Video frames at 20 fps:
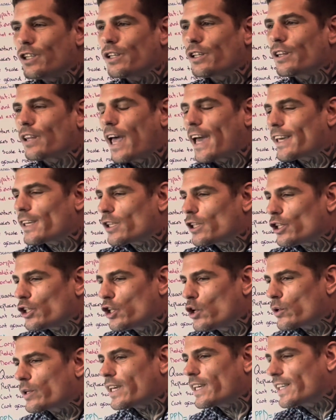
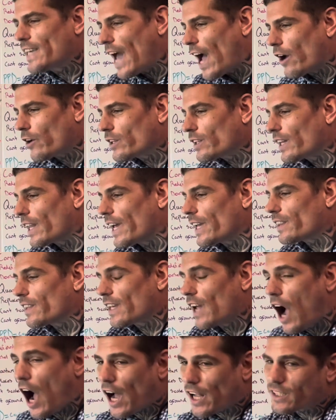can calculate
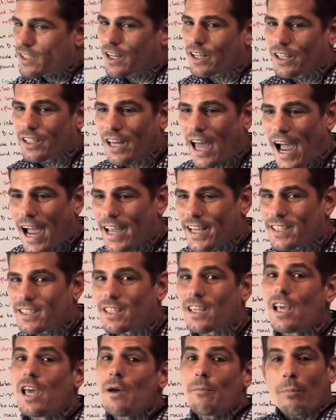the odds on a dice,
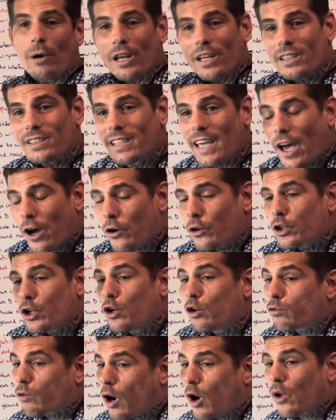but until
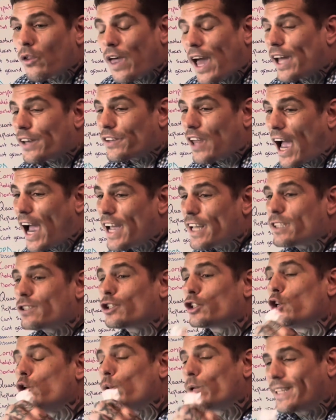you roll that dice,
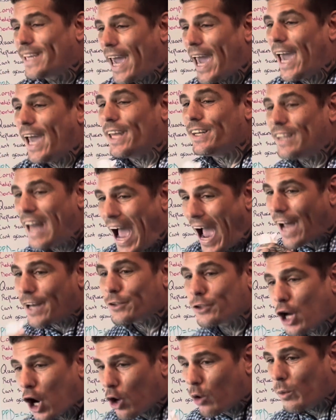you cannot
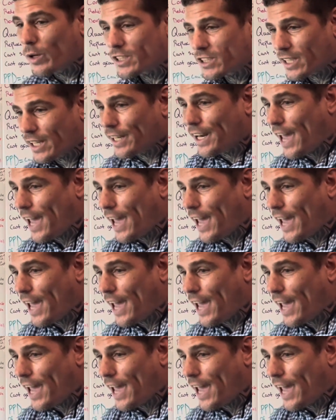know what's going to